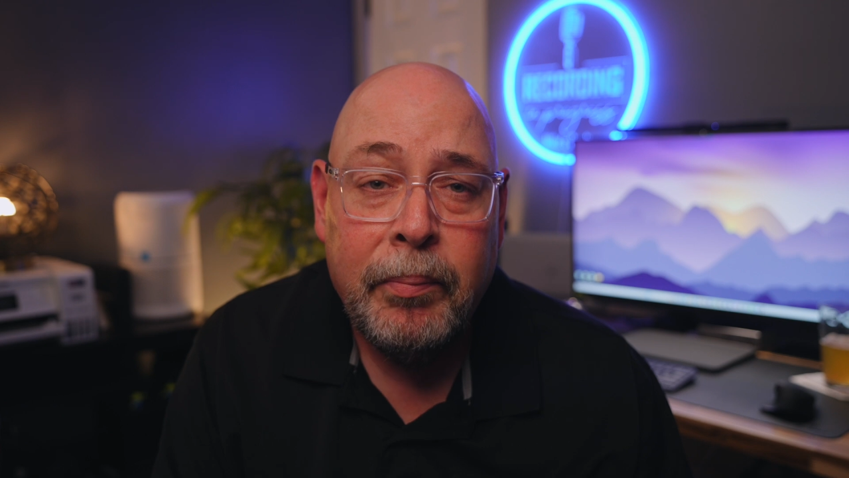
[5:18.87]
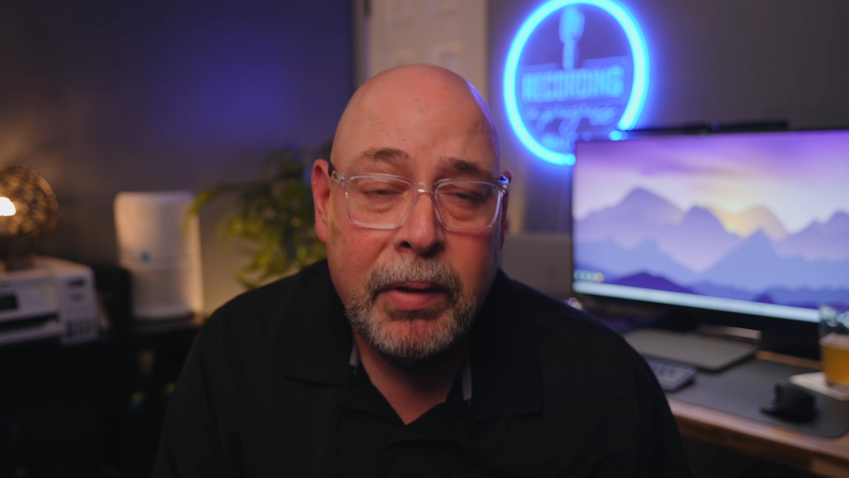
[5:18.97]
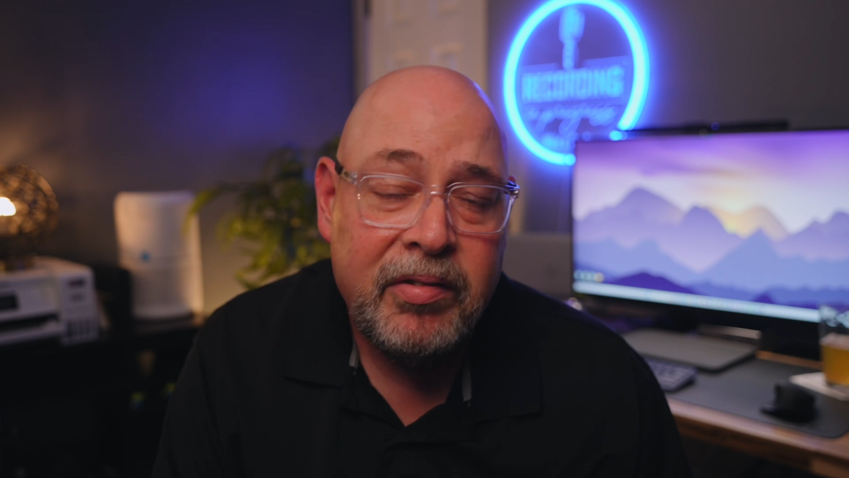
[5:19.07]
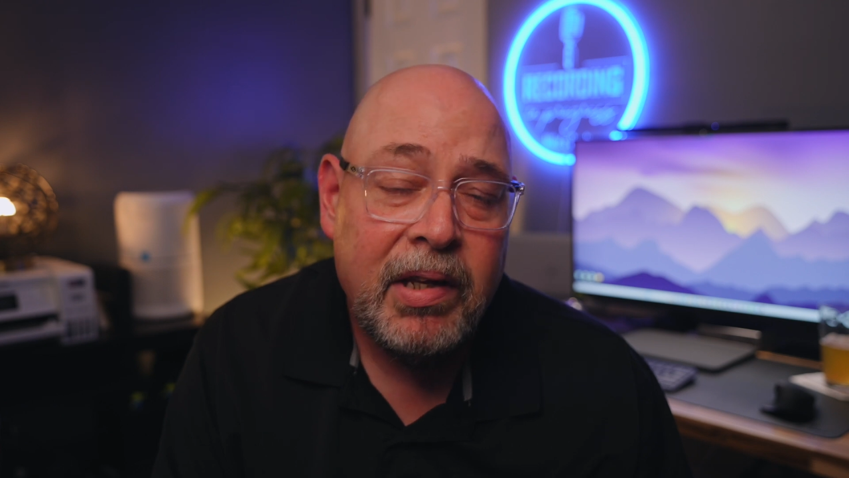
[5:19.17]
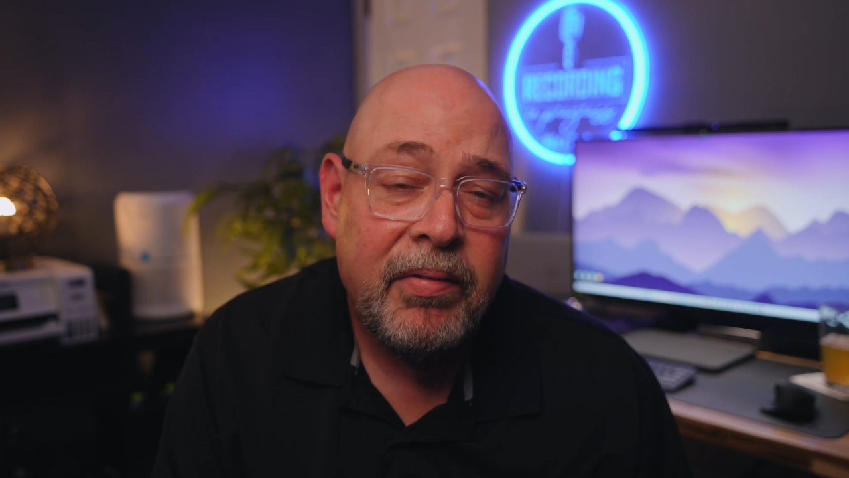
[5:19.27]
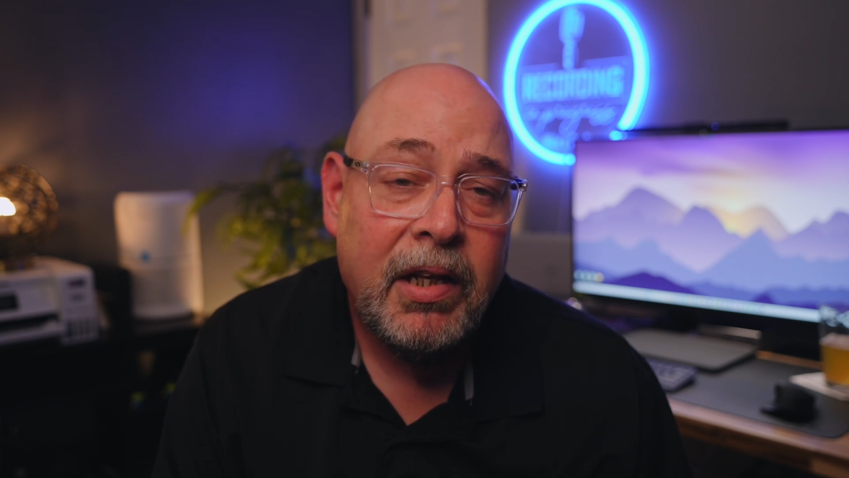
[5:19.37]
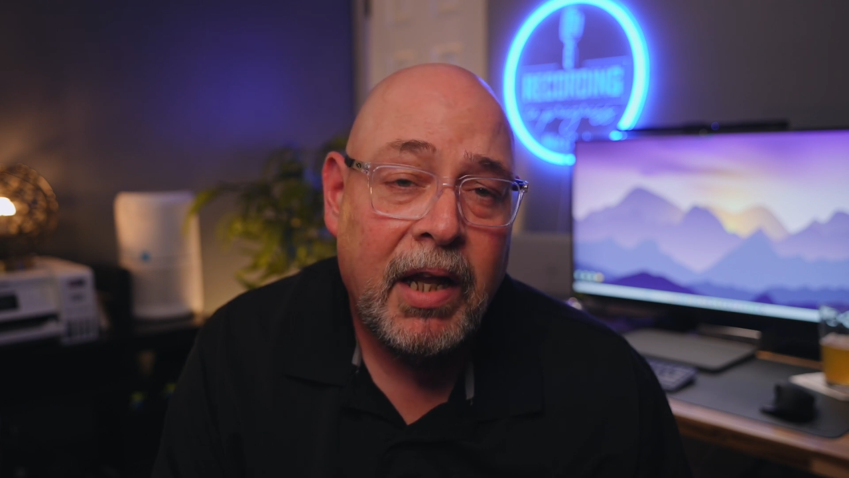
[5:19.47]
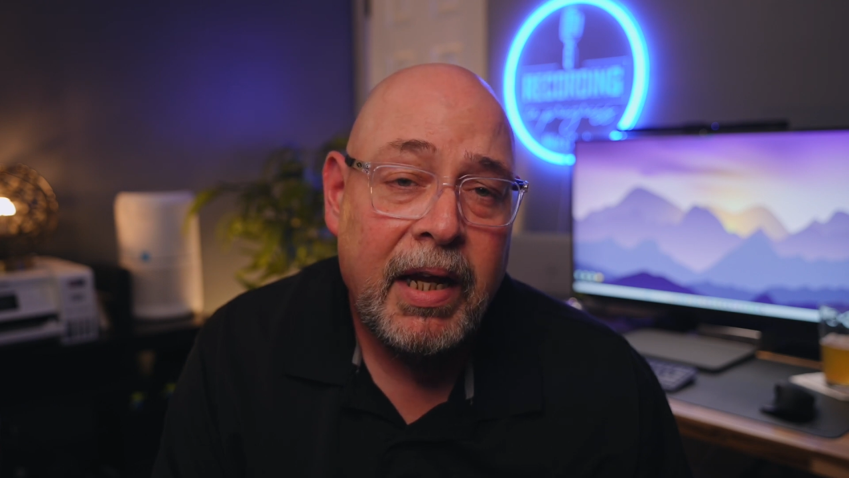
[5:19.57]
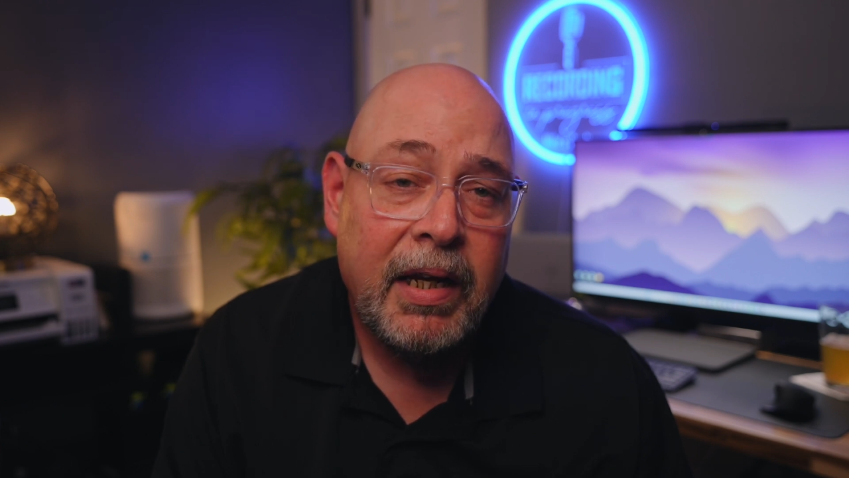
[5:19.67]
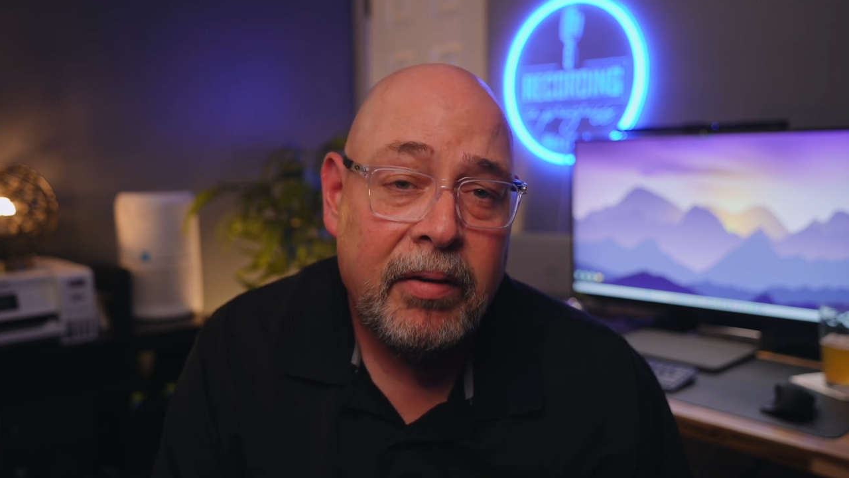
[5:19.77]
Please give it a
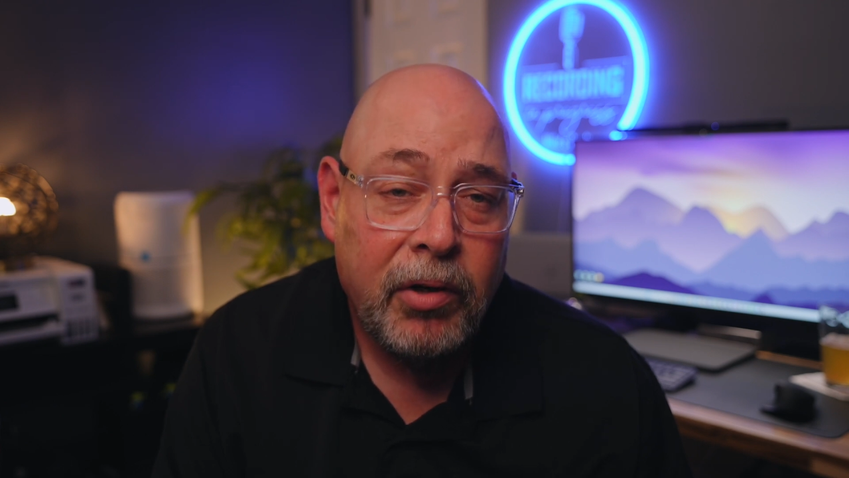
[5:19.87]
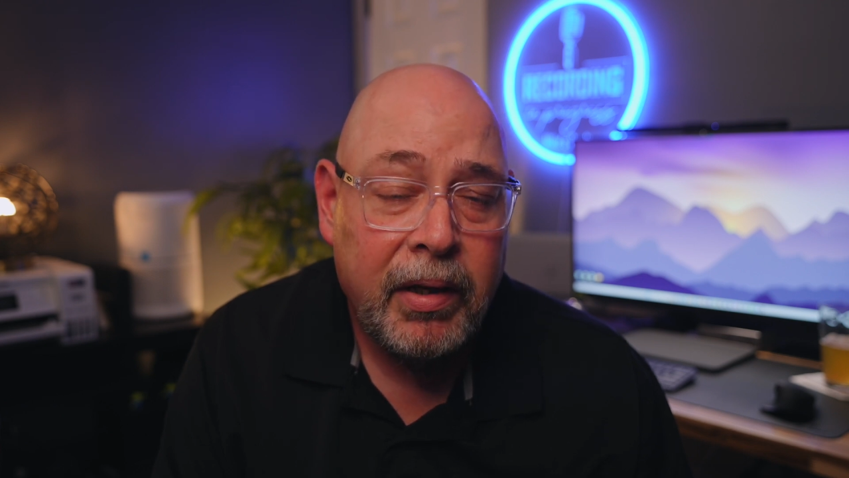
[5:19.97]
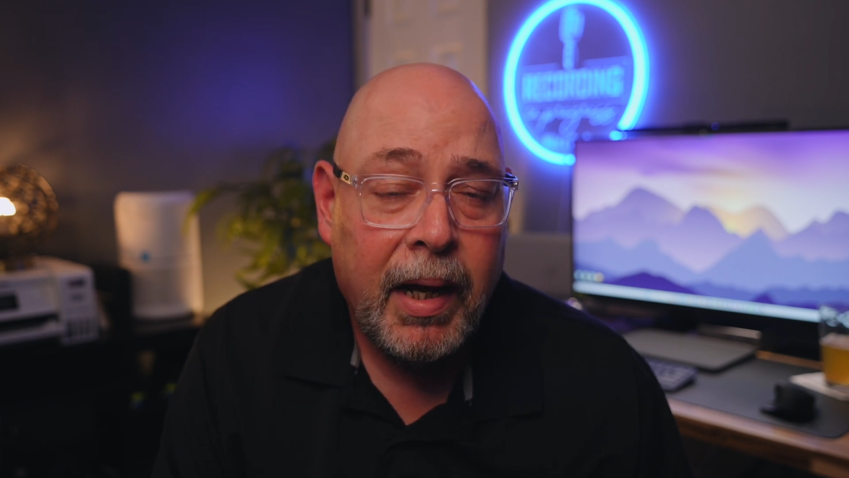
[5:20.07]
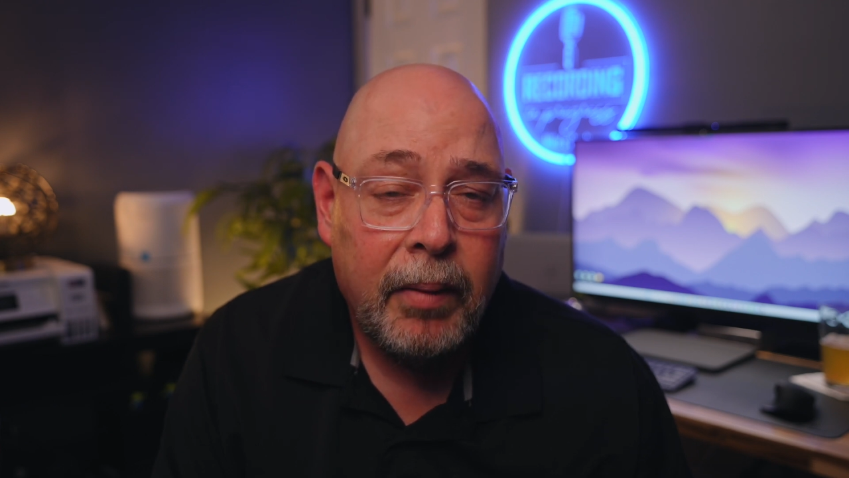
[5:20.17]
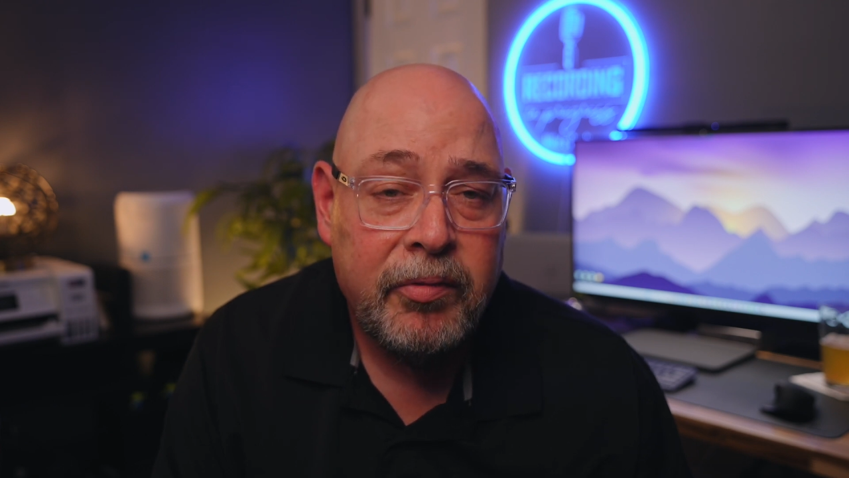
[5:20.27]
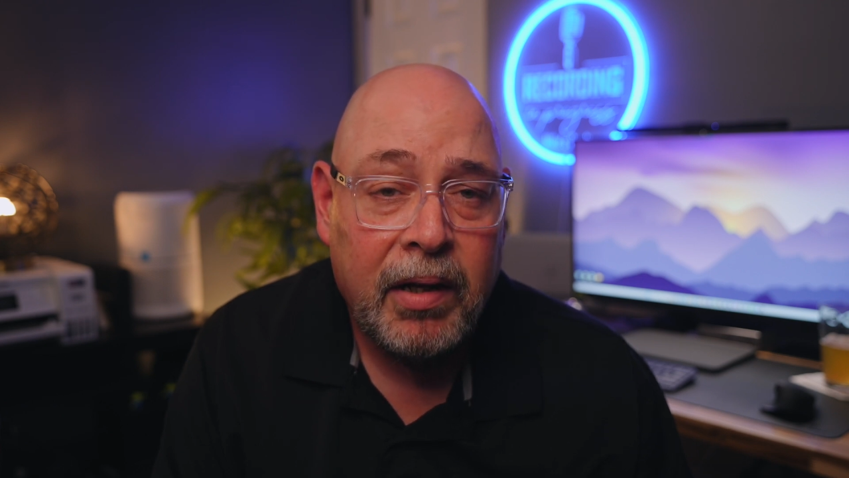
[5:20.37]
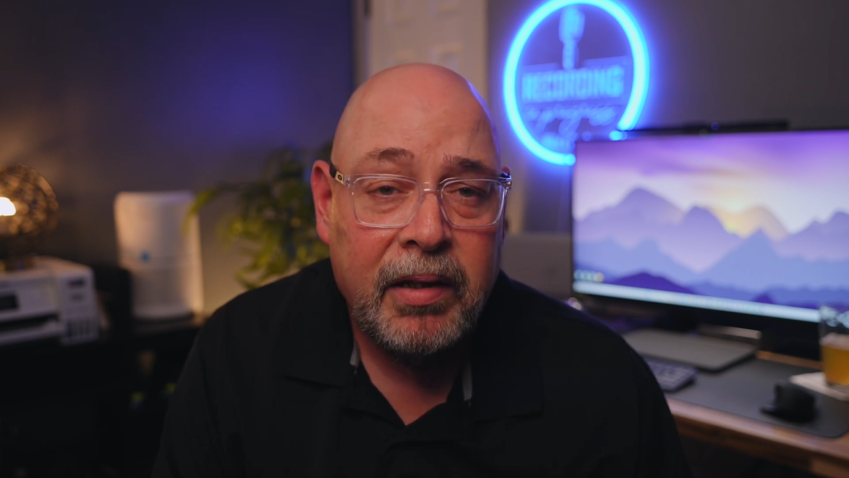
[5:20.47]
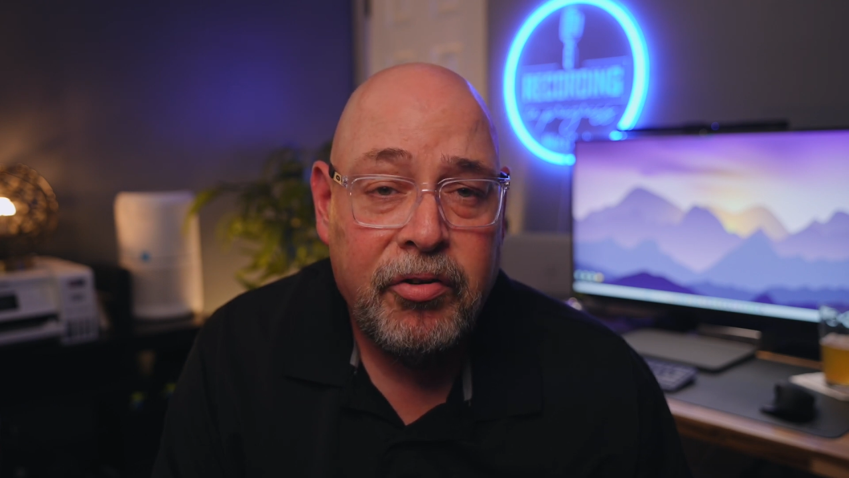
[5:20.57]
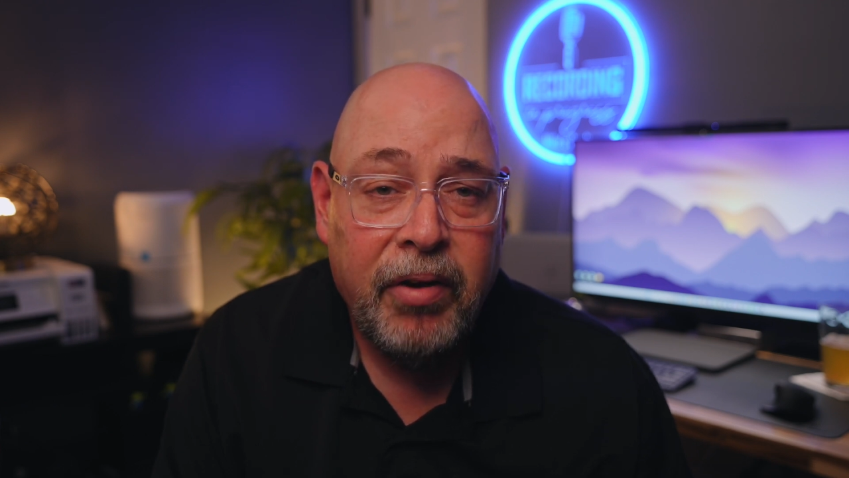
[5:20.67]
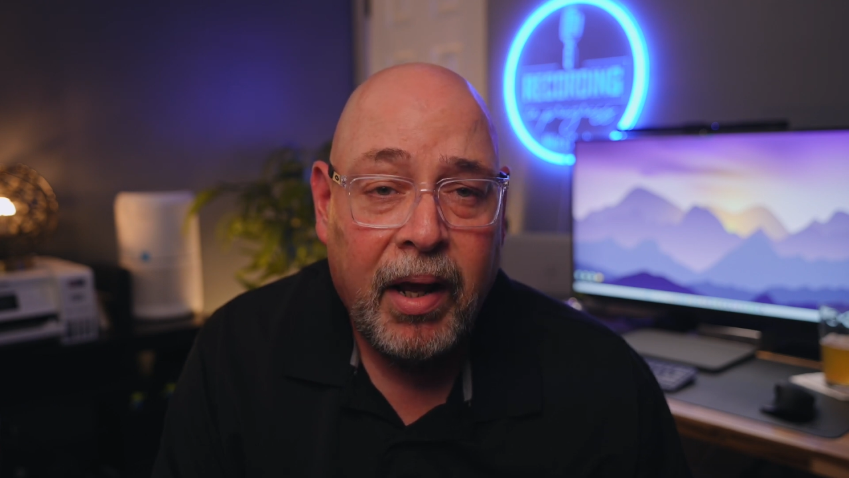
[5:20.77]
like. It really helps out
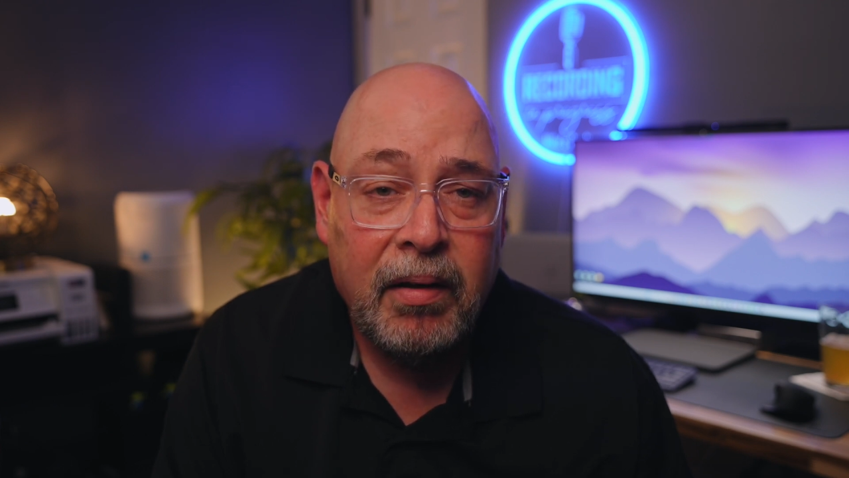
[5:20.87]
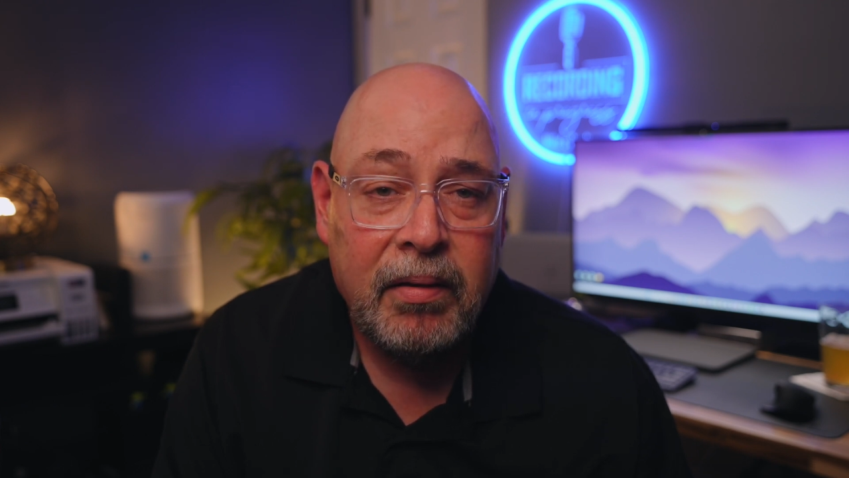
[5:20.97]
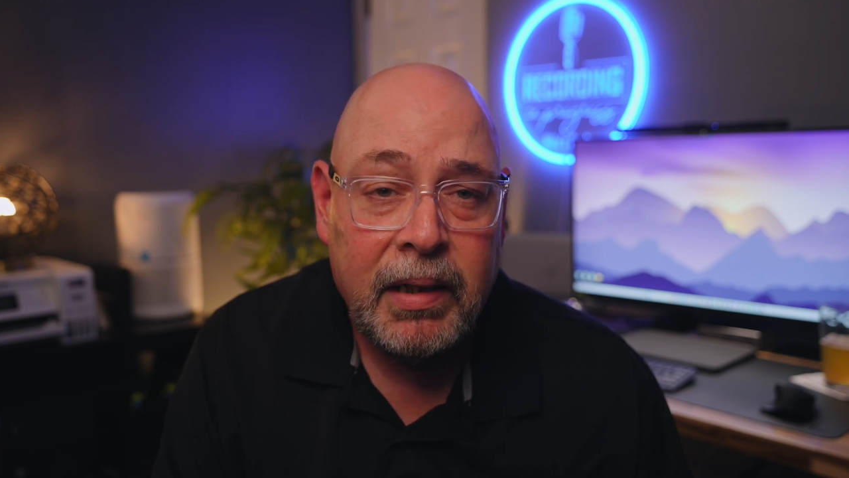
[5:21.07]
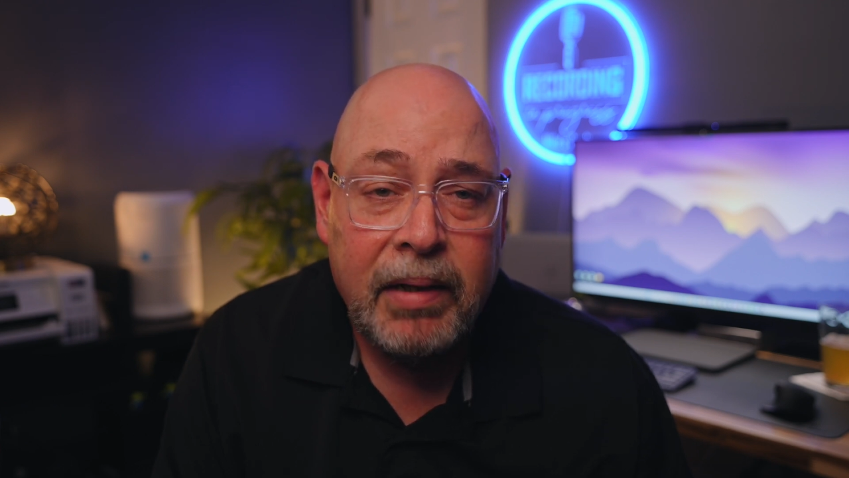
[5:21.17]
the channel.